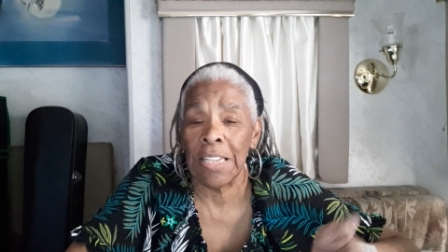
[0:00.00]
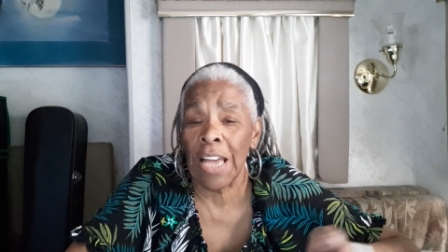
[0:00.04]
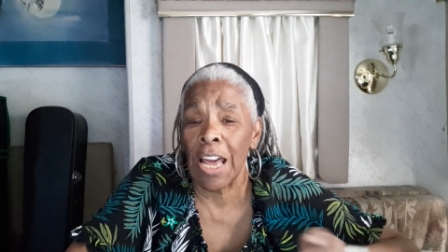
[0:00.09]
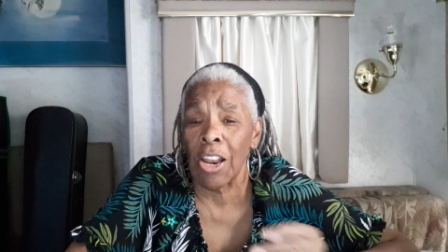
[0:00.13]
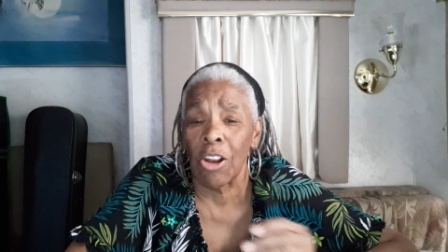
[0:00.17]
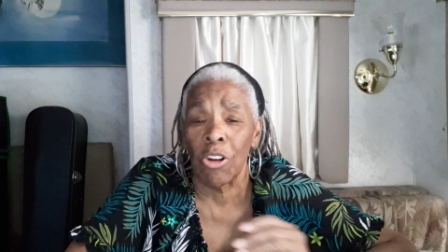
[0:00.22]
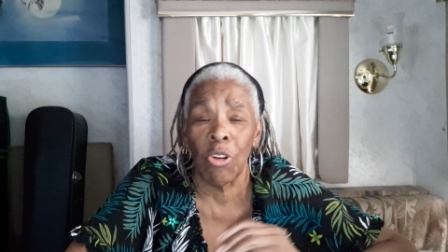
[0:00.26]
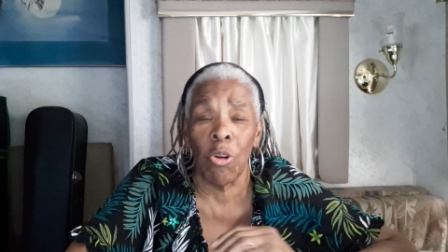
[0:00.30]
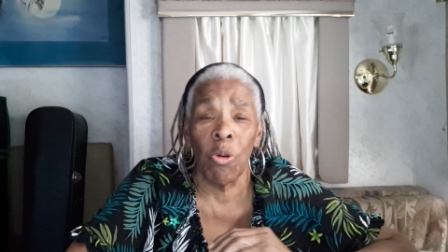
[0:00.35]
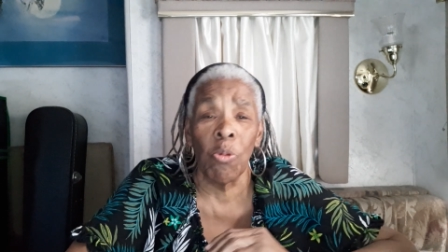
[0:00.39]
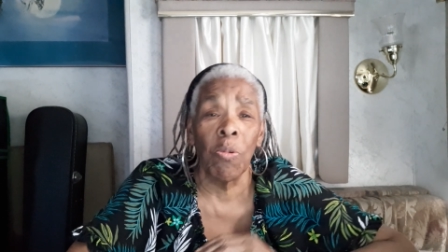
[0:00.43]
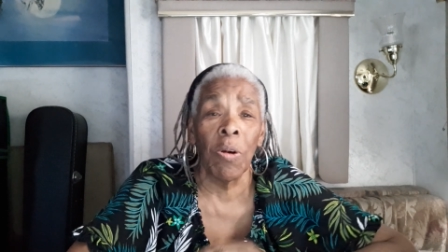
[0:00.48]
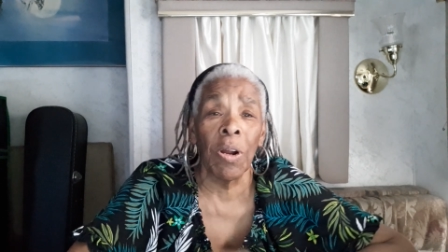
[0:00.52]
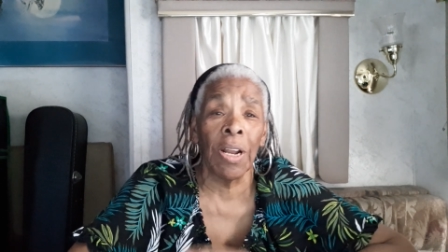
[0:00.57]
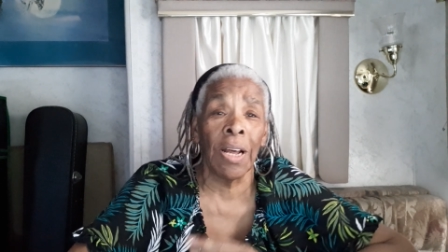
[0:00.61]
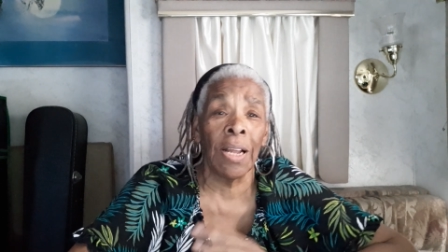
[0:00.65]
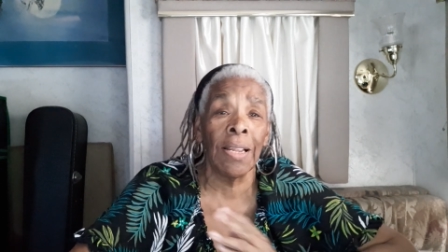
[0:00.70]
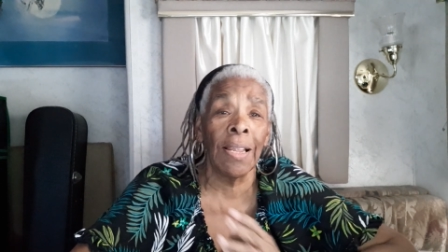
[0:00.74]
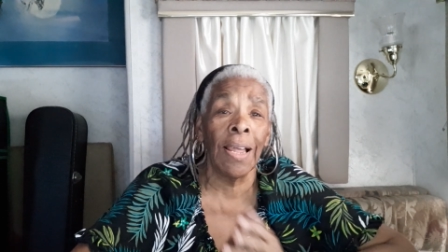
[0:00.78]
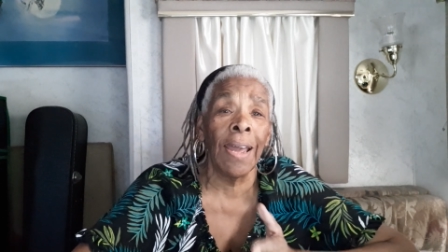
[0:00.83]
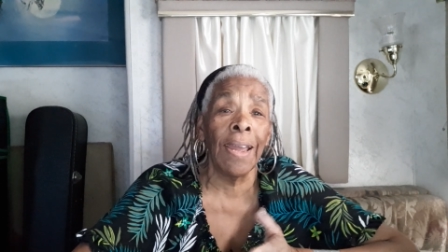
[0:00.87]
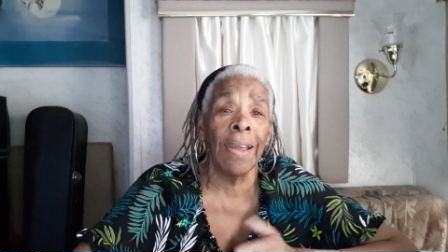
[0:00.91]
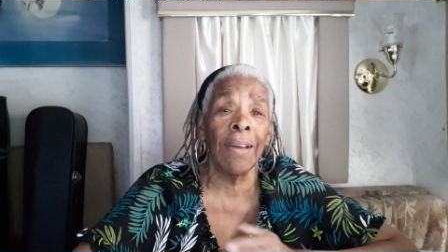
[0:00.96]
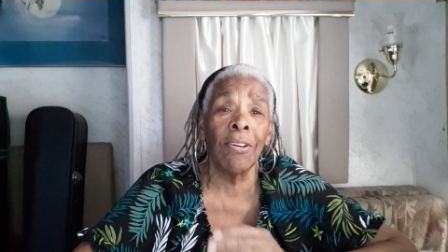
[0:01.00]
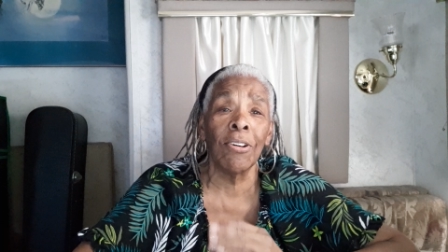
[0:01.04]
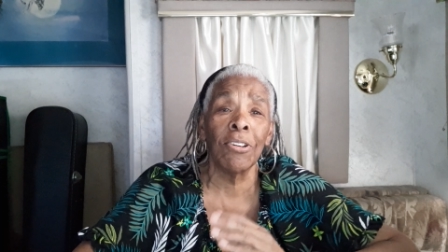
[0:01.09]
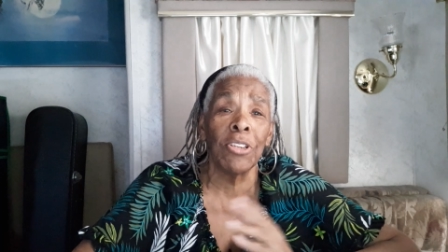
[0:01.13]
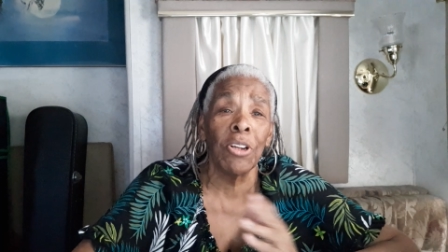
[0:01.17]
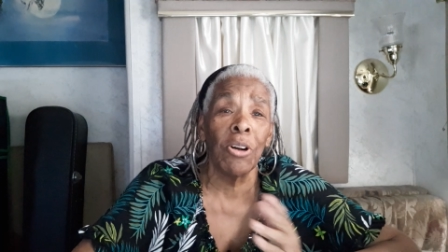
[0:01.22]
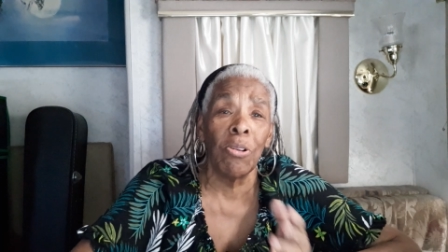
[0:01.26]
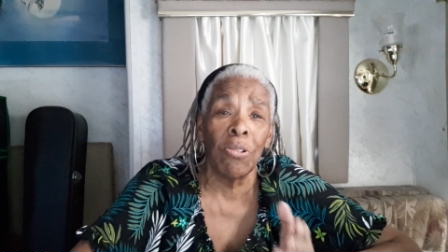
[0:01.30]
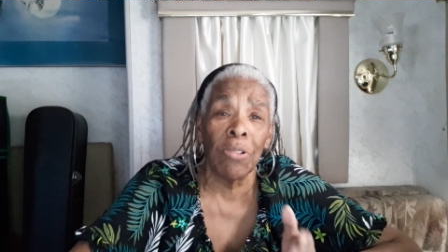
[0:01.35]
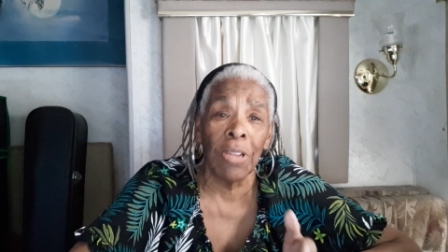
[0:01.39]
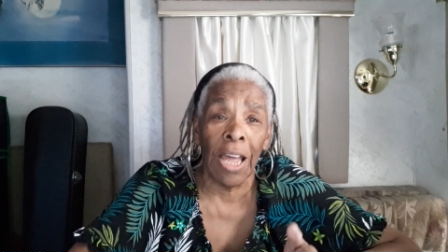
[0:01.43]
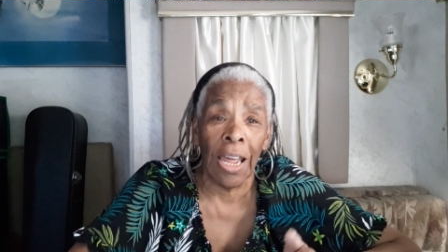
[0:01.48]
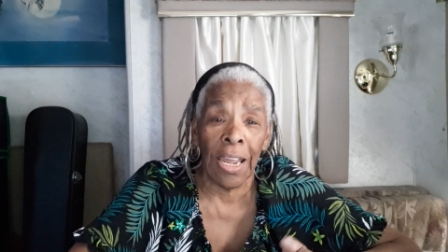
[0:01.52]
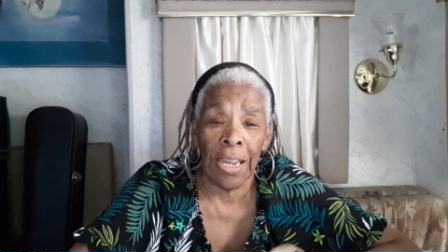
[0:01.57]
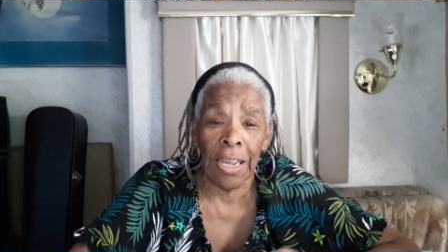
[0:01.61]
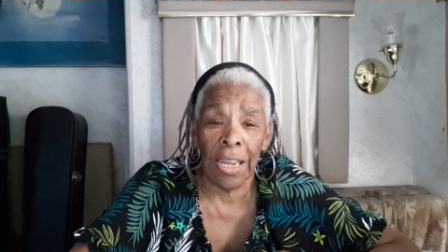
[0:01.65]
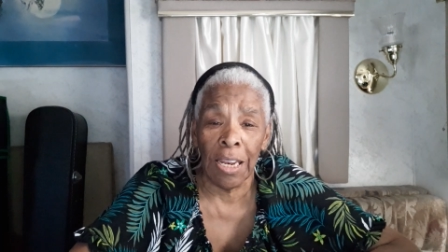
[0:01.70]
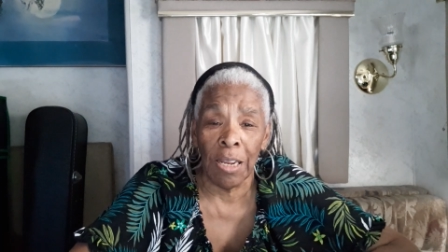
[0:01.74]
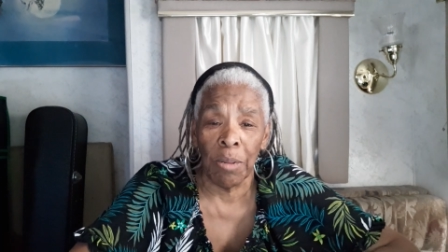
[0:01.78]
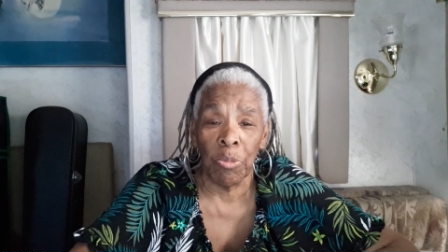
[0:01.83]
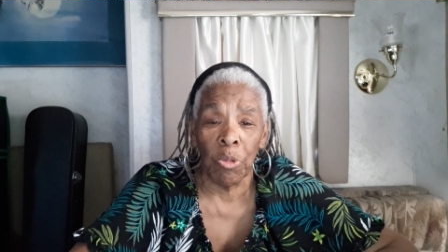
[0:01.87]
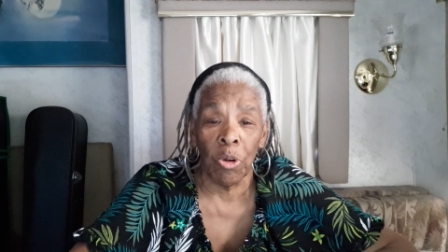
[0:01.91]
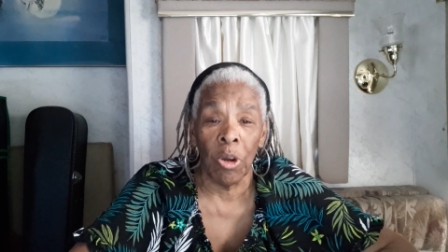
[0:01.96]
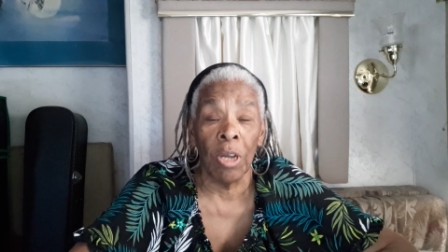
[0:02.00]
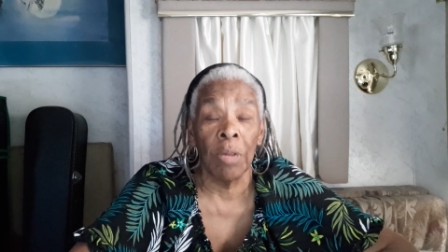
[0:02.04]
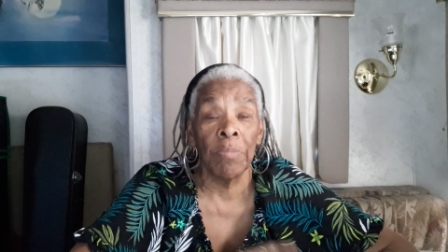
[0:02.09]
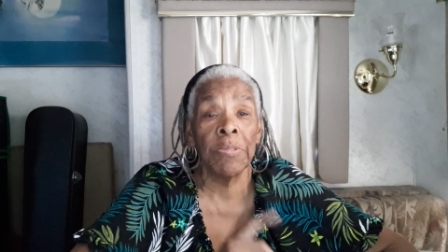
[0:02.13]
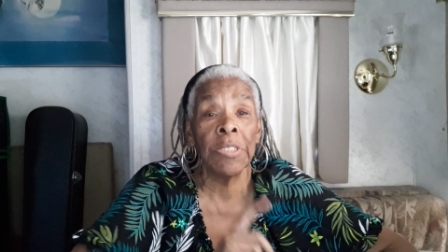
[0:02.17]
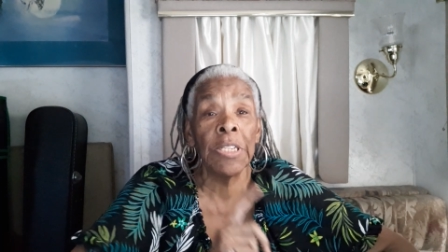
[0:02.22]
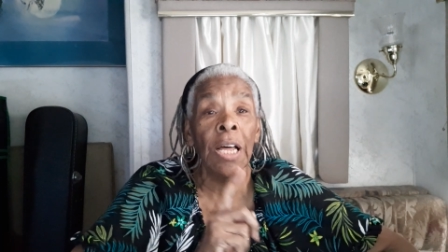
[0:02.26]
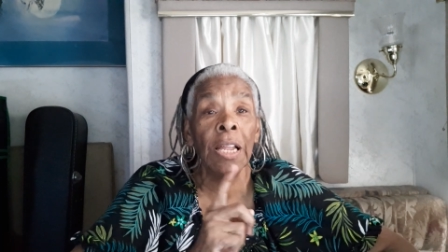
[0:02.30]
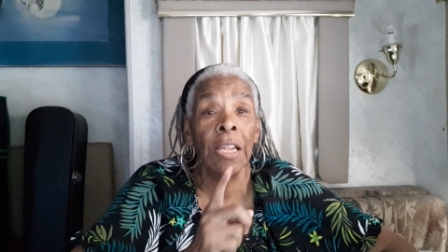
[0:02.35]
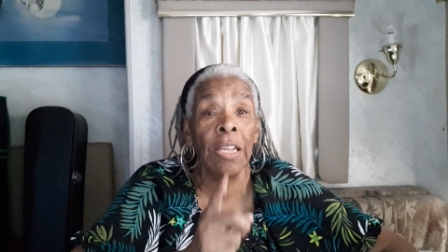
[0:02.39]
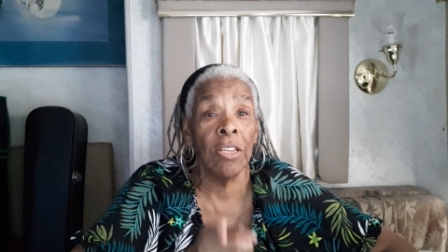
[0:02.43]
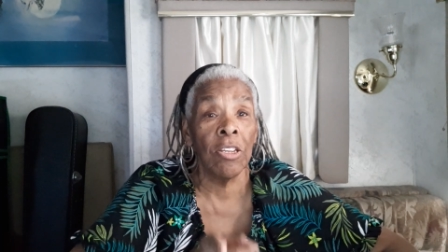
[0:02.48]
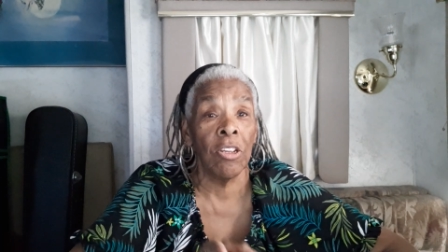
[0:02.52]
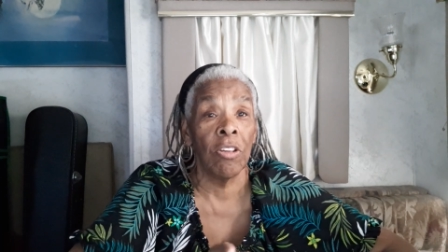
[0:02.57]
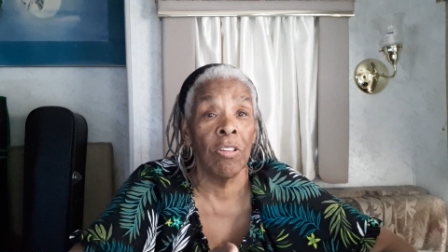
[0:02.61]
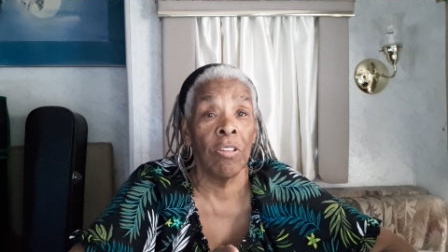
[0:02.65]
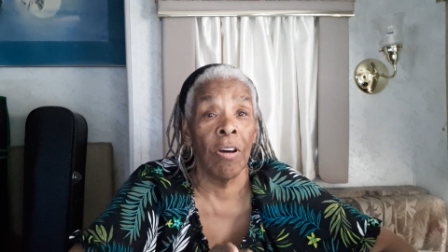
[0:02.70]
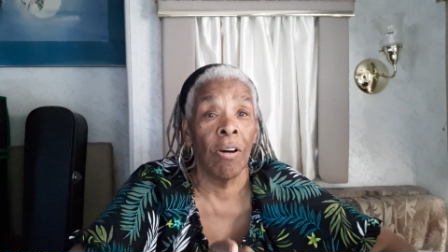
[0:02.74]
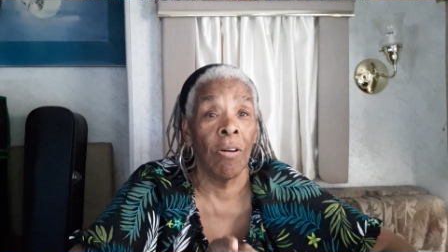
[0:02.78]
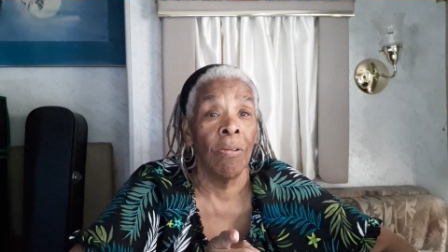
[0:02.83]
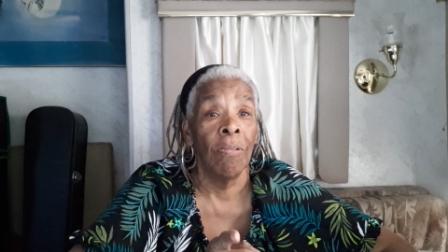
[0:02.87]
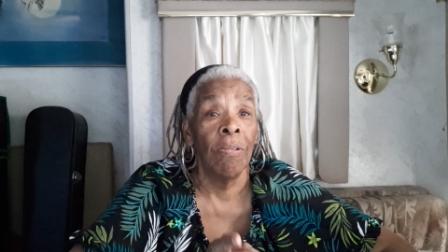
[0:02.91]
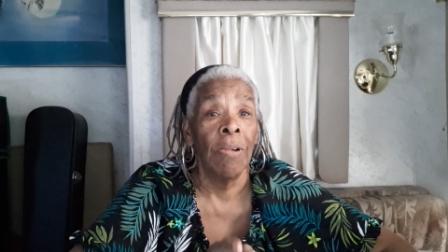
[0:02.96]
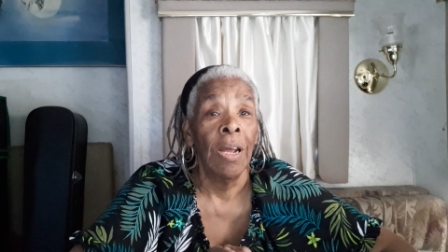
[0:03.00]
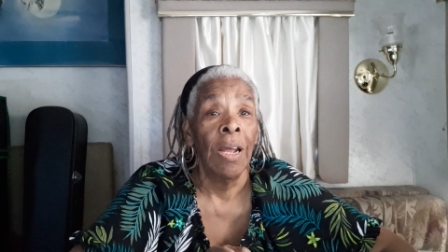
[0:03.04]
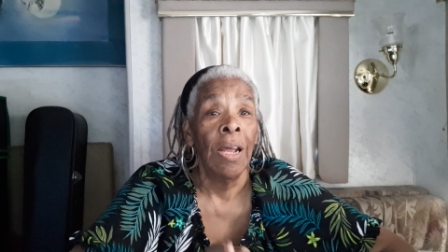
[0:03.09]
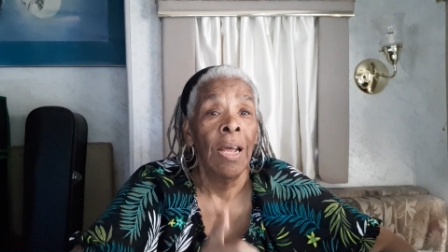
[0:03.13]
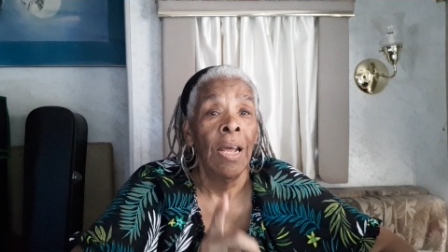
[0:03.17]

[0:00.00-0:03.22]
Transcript: I don't know what I like or don't like anymore. I'm telling you, though,